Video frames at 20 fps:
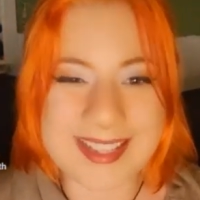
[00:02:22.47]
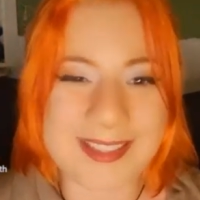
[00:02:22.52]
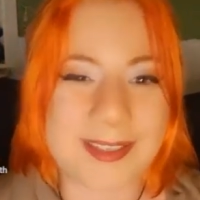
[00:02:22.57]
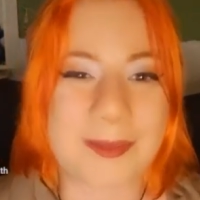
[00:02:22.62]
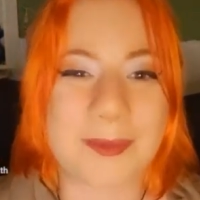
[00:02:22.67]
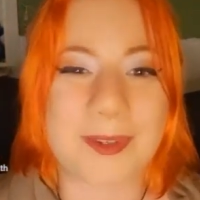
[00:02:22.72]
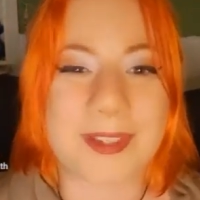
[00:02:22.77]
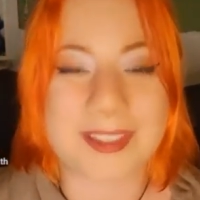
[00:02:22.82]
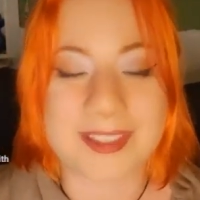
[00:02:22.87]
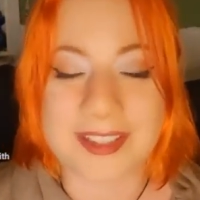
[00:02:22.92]

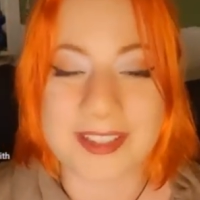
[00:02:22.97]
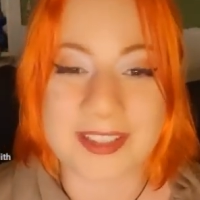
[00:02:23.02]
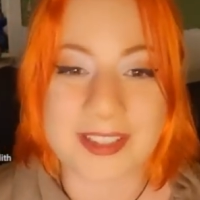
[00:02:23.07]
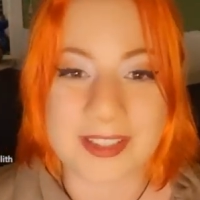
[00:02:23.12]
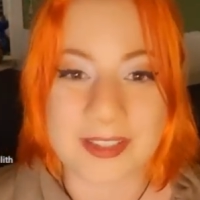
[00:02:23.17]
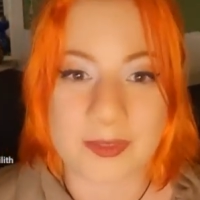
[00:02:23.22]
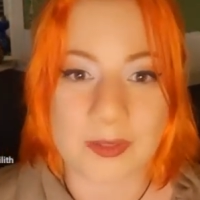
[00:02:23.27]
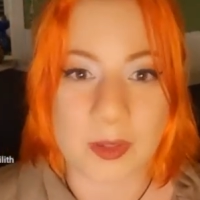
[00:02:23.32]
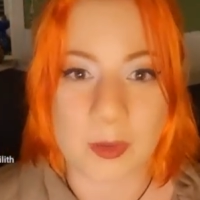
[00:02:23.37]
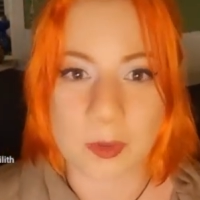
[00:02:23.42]

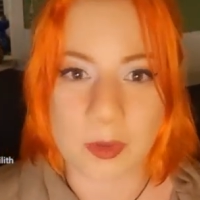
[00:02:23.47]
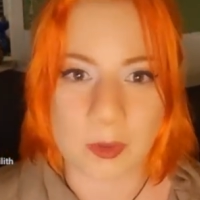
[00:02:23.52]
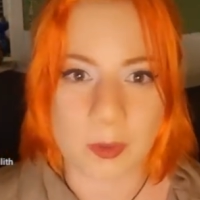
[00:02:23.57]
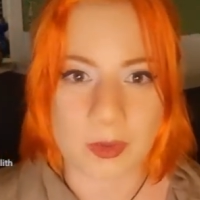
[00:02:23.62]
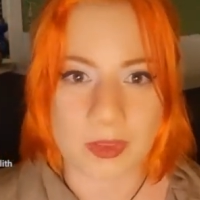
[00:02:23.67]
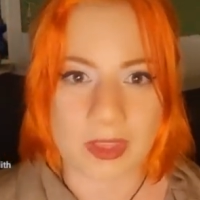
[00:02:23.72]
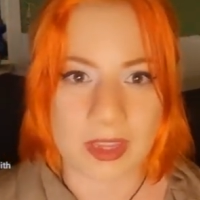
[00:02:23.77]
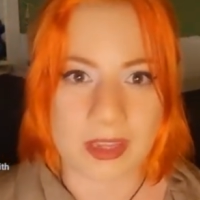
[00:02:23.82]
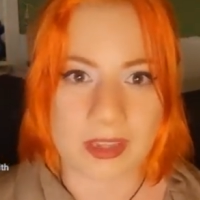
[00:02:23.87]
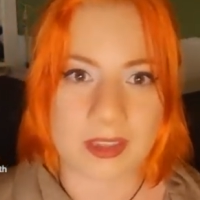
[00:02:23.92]
superstitions, if you will,
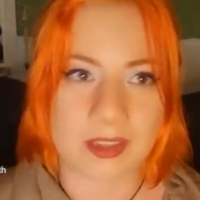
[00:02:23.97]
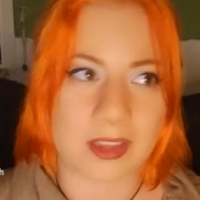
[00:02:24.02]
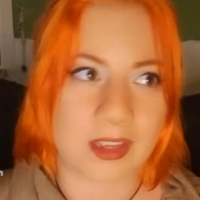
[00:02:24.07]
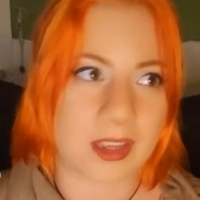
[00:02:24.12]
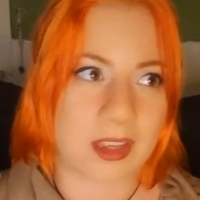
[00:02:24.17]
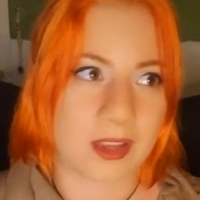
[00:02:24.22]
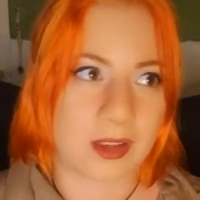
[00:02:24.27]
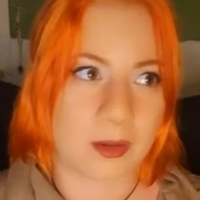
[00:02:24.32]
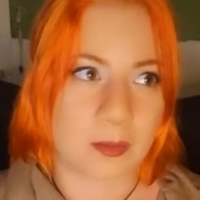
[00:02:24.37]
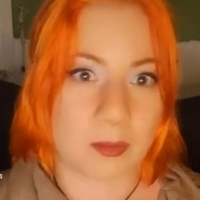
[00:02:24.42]
with like
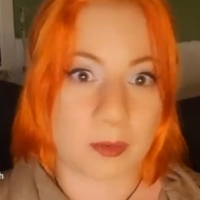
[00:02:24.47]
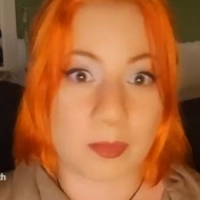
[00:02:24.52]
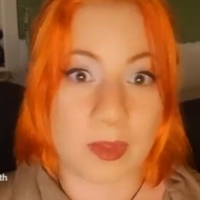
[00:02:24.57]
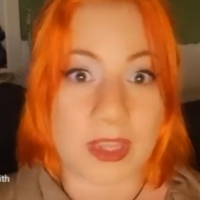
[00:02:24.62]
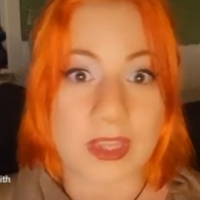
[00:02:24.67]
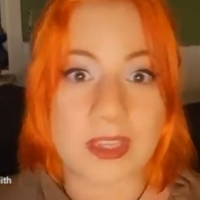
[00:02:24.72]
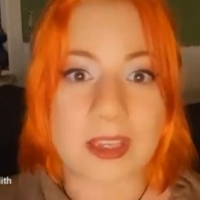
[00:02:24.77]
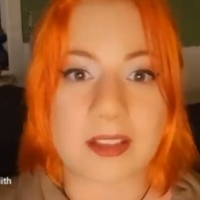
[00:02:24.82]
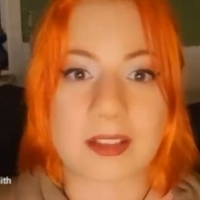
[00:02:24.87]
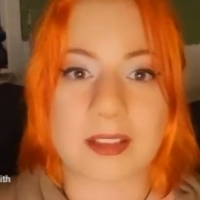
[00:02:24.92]

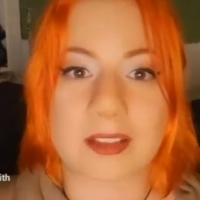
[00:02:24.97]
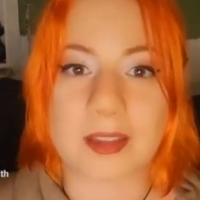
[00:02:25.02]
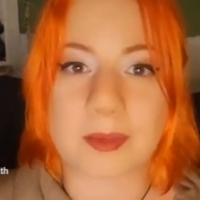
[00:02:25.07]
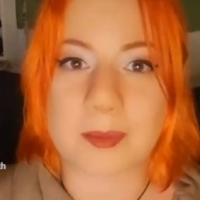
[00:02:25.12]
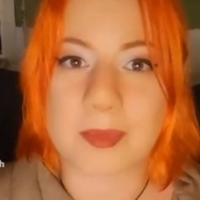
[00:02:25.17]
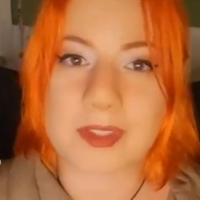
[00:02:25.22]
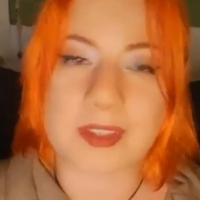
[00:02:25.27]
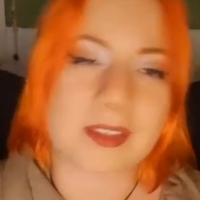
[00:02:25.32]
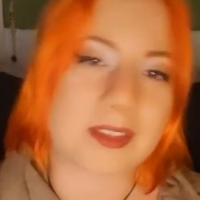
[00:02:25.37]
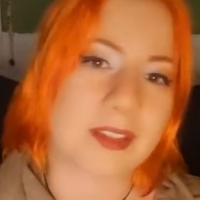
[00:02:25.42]
big
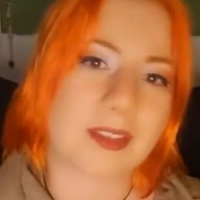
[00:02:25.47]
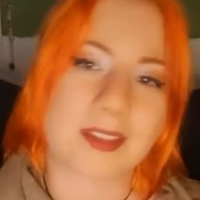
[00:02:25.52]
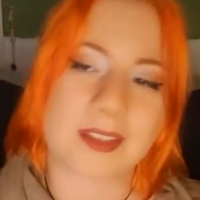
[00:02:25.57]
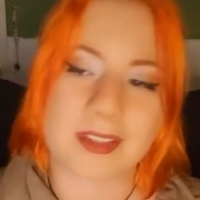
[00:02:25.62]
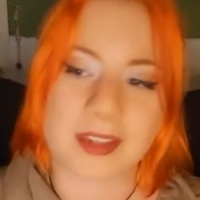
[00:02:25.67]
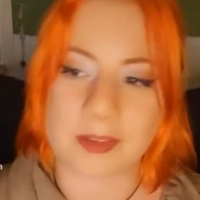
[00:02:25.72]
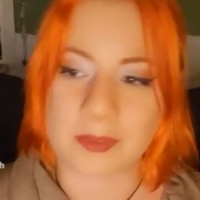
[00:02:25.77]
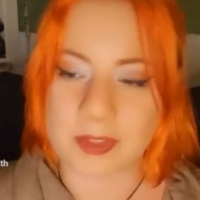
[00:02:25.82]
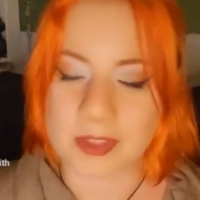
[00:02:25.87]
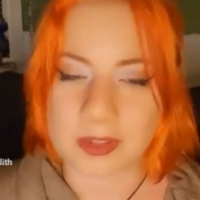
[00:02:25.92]
eclipses and
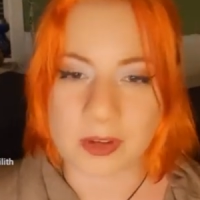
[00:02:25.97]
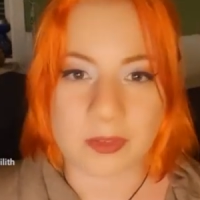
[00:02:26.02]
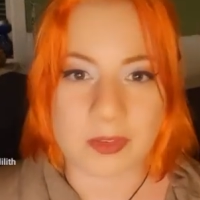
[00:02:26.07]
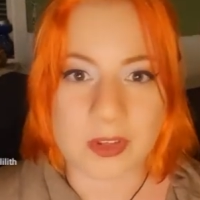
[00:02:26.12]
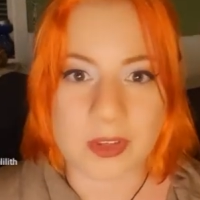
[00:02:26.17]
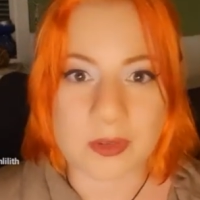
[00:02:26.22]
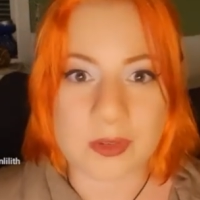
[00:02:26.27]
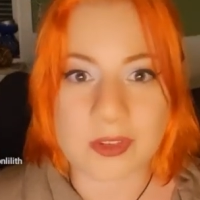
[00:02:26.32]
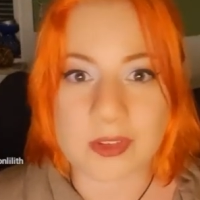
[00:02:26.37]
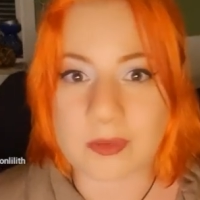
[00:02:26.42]
stuff. It's
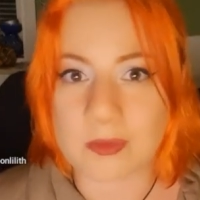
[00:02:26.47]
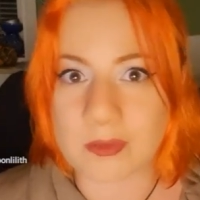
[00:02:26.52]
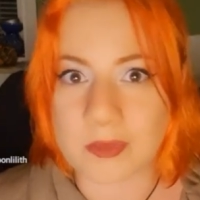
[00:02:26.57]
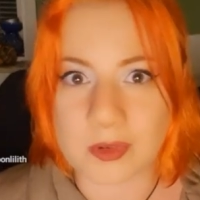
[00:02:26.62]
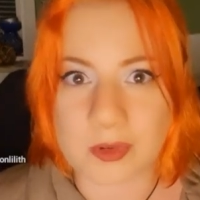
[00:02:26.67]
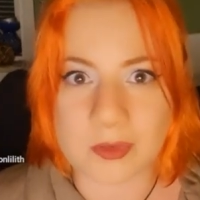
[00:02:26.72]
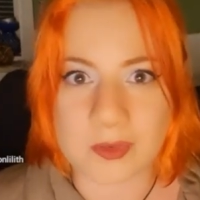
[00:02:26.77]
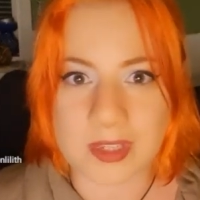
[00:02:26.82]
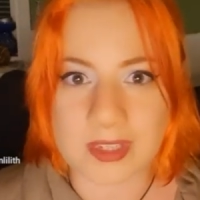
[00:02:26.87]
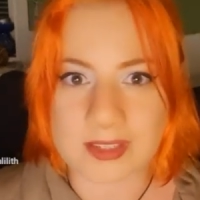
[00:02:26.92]
often used in
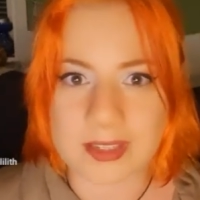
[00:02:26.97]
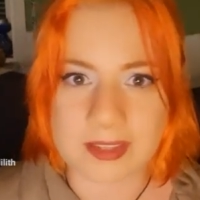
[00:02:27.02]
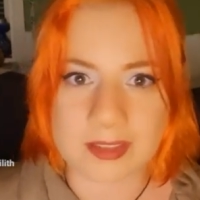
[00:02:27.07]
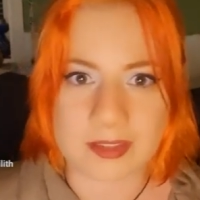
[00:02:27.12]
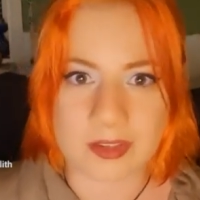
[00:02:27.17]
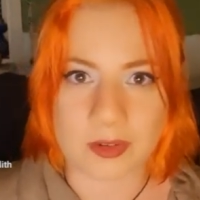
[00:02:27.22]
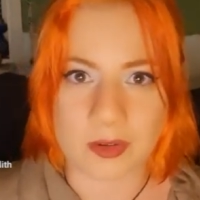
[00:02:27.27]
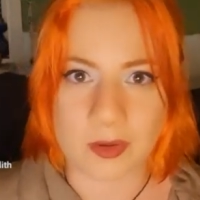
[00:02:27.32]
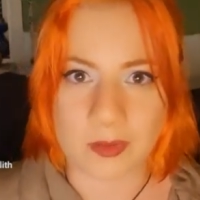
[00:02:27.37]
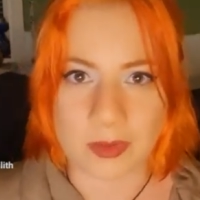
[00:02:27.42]
movies
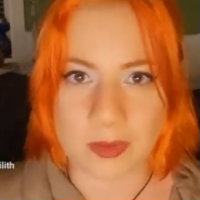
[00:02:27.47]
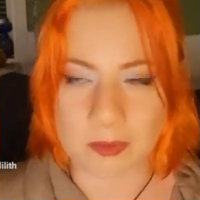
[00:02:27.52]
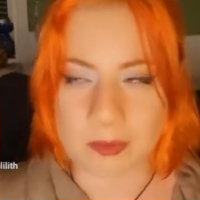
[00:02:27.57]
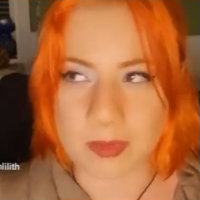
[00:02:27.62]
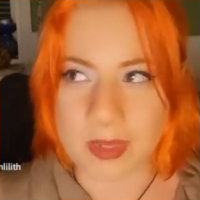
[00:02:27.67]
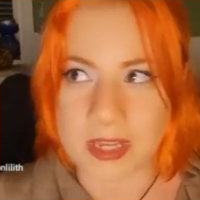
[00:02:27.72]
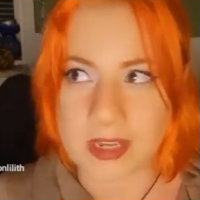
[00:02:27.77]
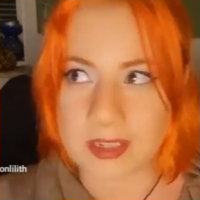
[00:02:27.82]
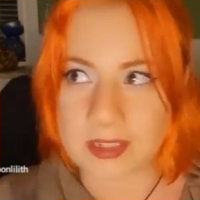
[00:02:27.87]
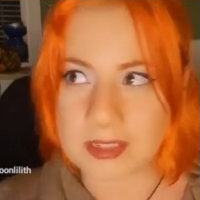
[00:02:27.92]
as, you know, the
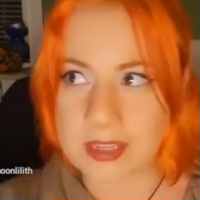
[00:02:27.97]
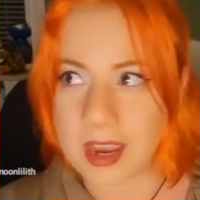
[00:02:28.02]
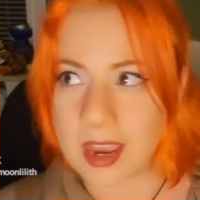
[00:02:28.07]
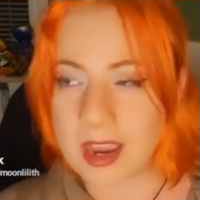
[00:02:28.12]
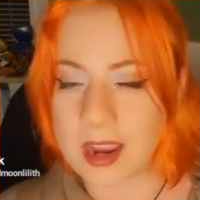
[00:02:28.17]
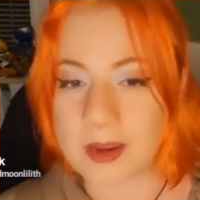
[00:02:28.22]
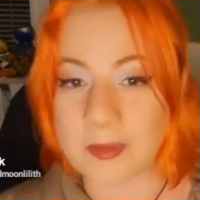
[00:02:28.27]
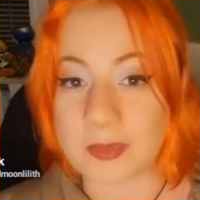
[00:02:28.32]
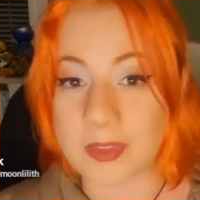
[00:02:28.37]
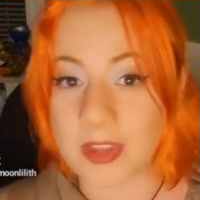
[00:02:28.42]
big
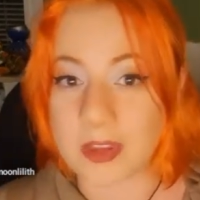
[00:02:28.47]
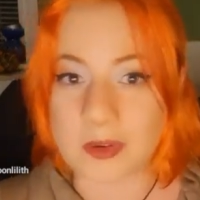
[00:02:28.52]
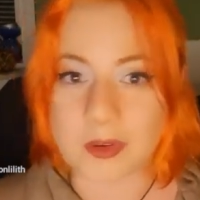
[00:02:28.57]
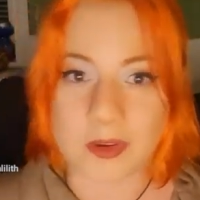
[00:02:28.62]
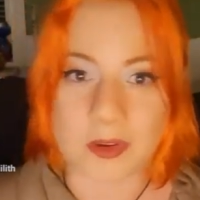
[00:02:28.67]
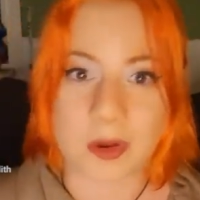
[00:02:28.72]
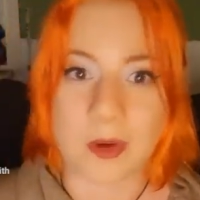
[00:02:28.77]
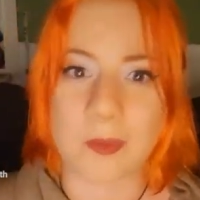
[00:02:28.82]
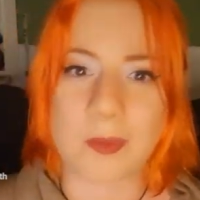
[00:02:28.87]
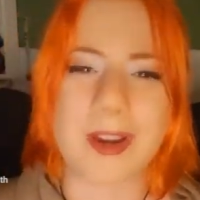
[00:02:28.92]
time that you
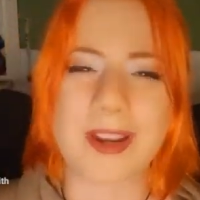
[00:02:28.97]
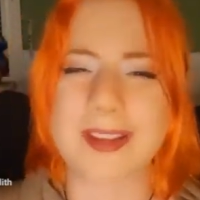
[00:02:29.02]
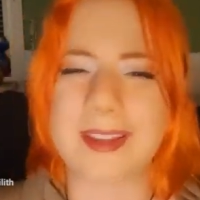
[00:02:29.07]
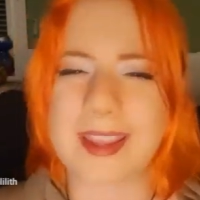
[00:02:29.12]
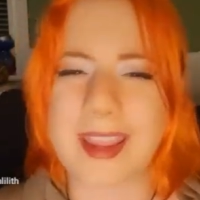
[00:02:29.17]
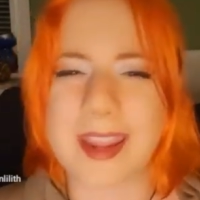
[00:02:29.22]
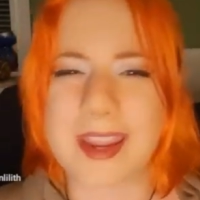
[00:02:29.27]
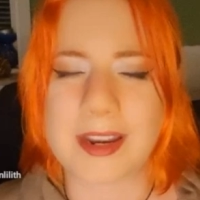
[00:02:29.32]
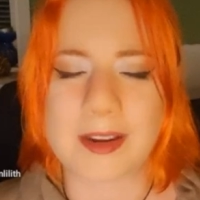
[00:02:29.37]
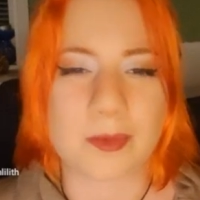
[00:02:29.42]
can open a
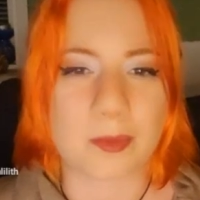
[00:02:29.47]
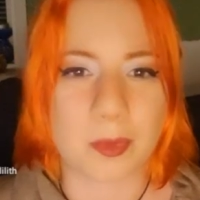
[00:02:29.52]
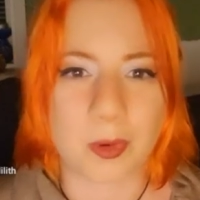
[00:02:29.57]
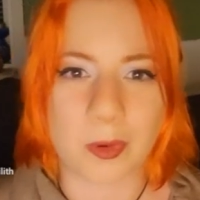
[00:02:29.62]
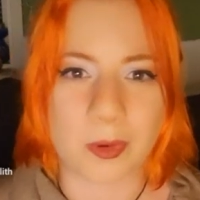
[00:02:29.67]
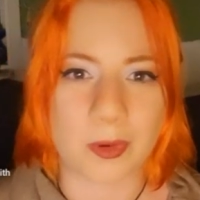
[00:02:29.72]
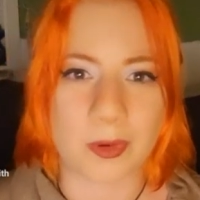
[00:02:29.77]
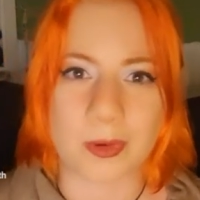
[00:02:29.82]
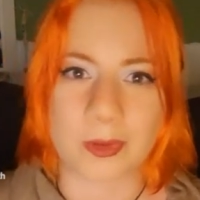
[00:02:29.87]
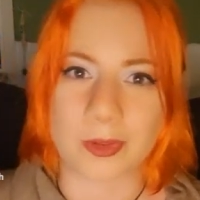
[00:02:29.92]
gate and
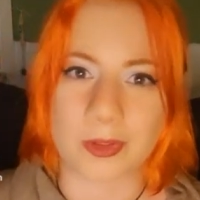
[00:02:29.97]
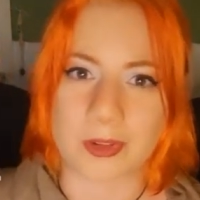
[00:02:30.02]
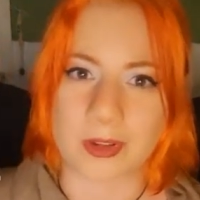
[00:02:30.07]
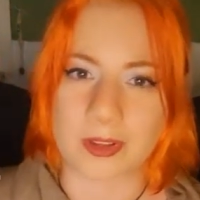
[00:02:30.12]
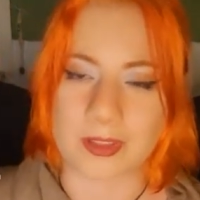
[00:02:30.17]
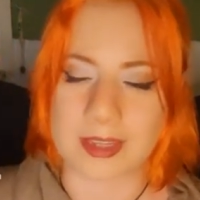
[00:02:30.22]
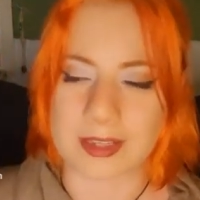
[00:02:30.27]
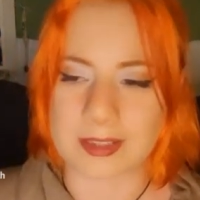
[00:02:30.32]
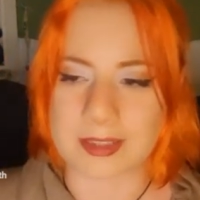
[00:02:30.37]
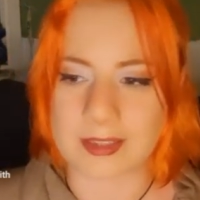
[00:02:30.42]
portal and
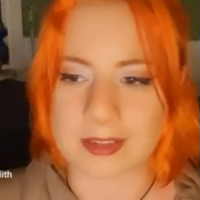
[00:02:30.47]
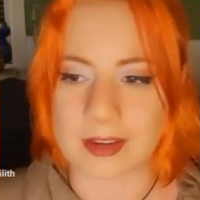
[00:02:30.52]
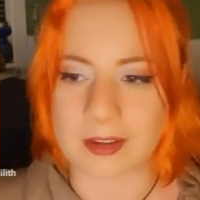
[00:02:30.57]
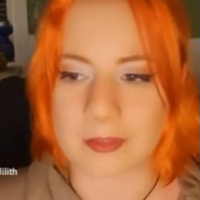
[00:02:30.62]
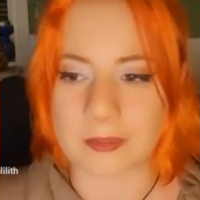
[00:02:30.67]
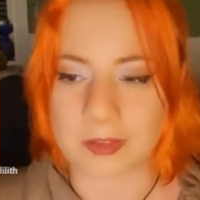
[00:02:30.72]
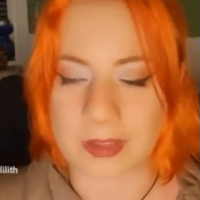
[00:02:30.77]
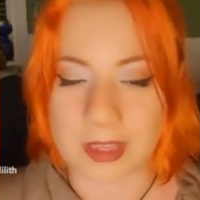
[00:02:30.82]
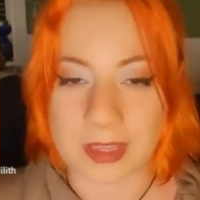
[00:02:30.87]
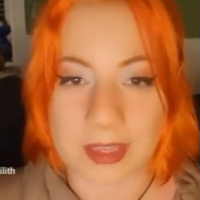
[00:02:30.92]
all that
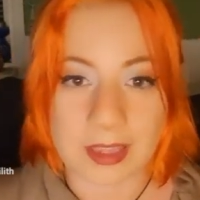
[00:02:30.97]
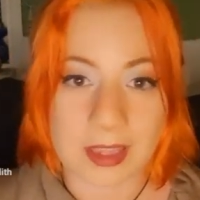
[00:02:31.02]
stuff.